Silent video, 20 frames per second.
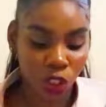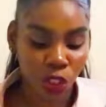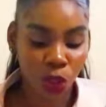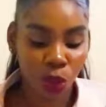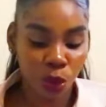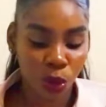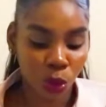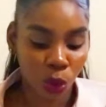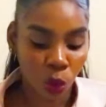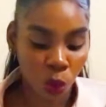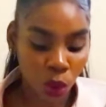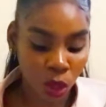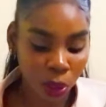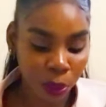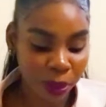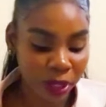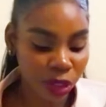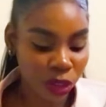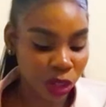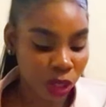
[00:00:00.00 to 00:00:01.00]
you'd only
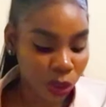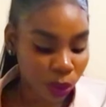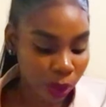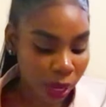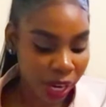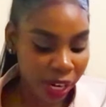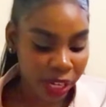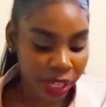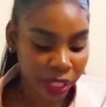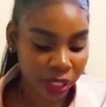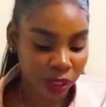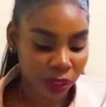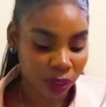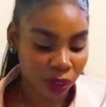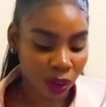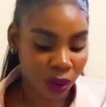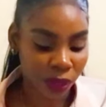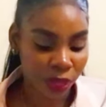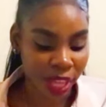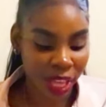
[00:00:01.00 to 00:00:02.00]
be required
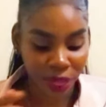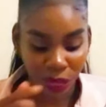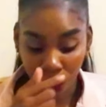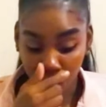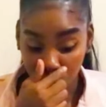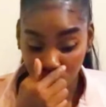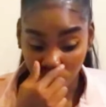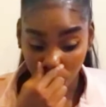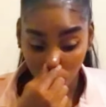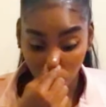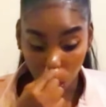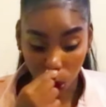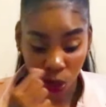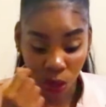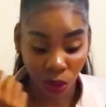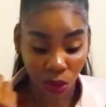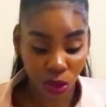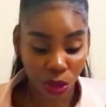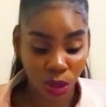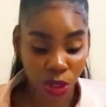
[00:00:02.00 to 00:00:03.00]
of that
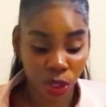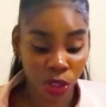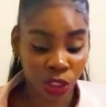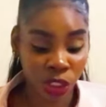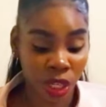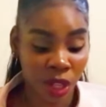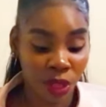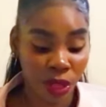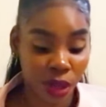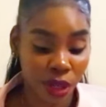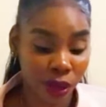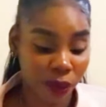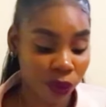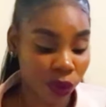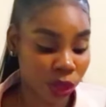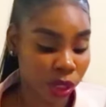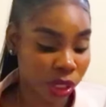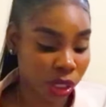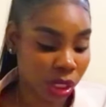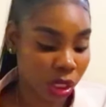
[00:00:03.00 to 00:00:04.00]

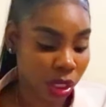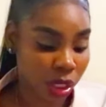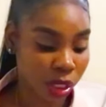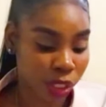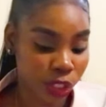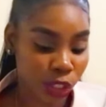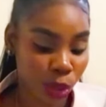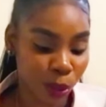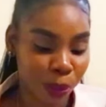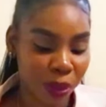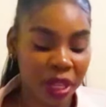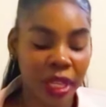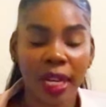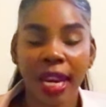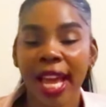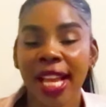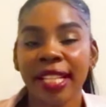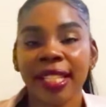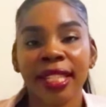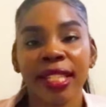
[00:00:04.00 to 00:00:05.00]
$3,334 to pay
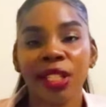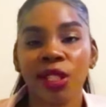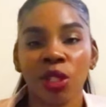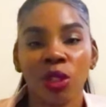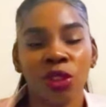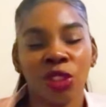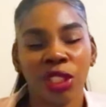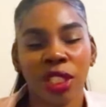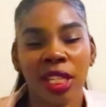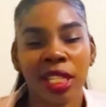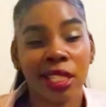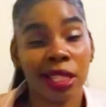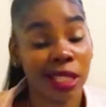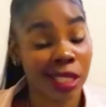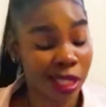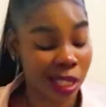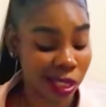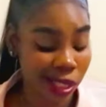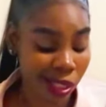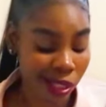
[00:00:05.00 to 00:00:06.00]
like
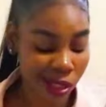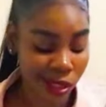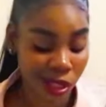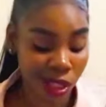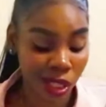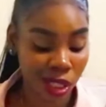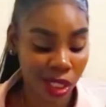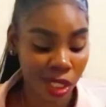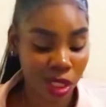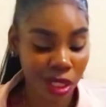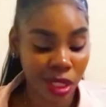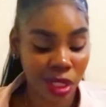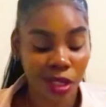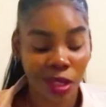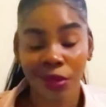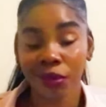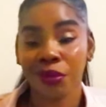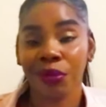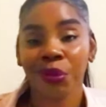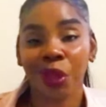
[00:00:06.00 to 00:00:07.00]
$666,
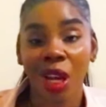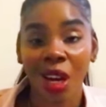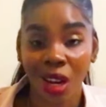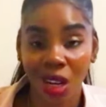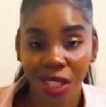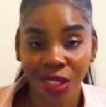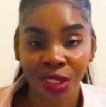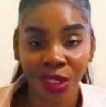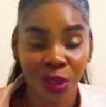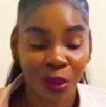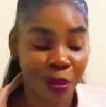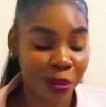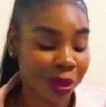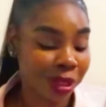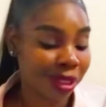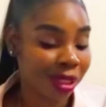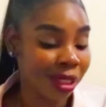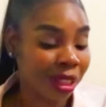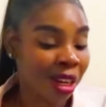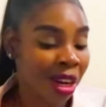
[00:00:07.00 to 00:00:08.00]
a hard
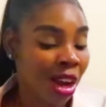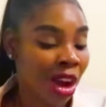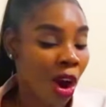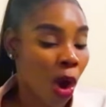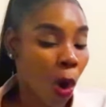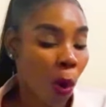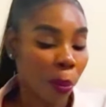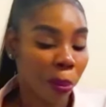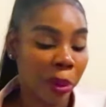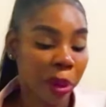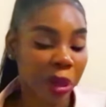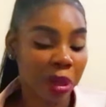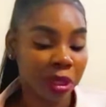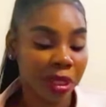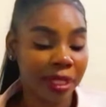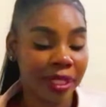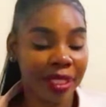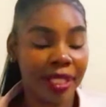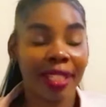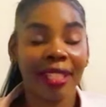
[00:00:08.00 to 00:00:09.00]
number.
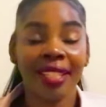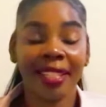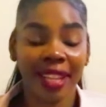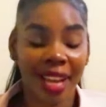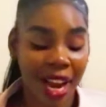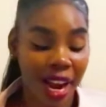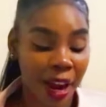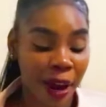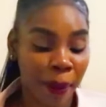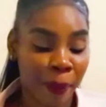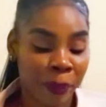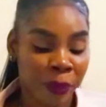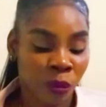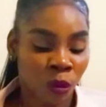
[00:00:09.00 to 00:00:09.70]
But yeah,